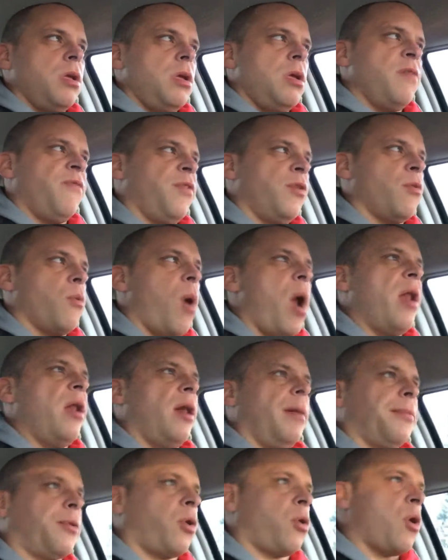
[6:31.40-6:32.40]
if you're running
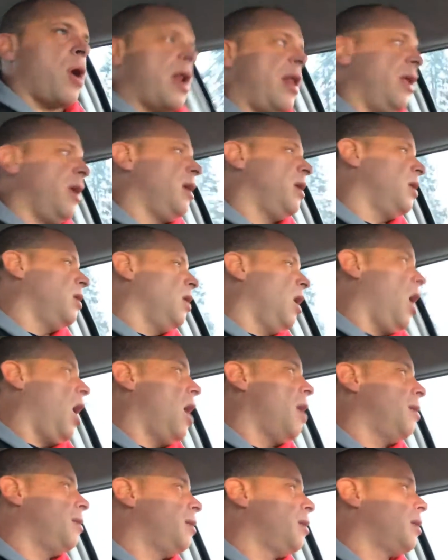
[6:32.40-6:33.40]
up credit and not